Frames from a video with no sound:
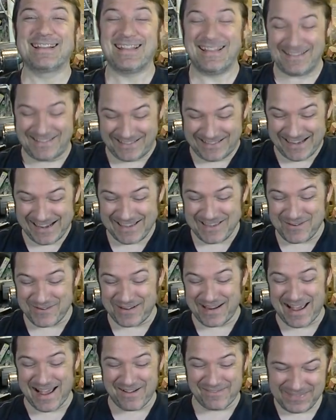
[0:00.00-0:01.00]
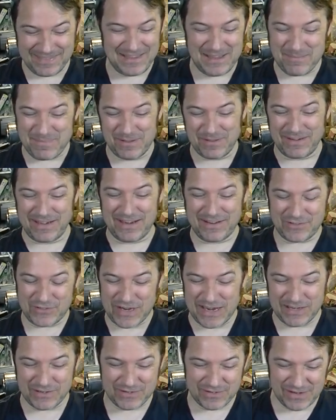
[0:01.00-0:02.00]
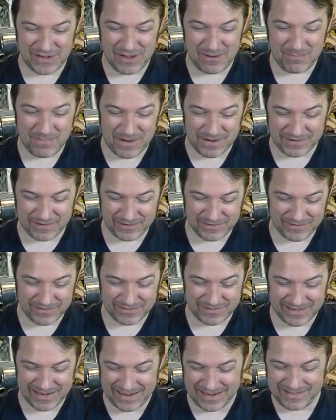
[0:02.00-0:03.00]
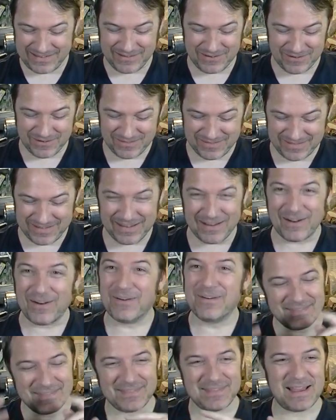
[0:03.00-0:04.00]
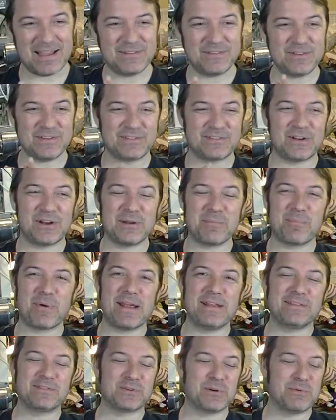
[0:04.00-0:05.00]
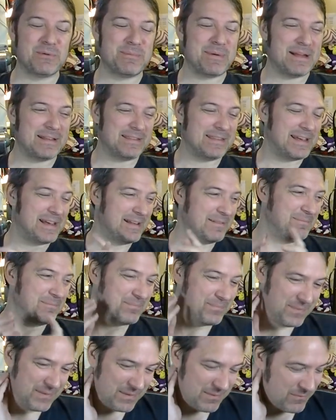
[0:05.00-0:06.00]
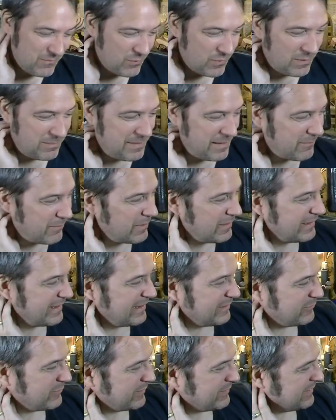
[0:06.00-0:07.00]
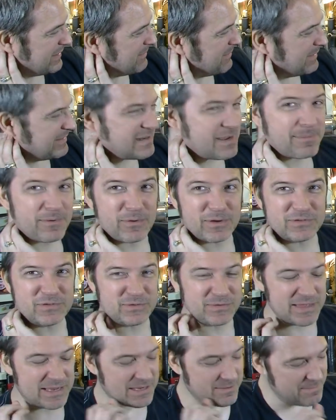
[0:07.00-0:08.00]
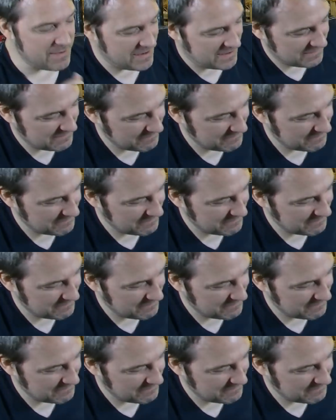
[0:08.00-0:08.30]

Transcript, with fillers: Cuz then you would have the ability to change the humbuckers and your, you know, I just started brainstorming about that. Would be really interesting. But tell me what you think about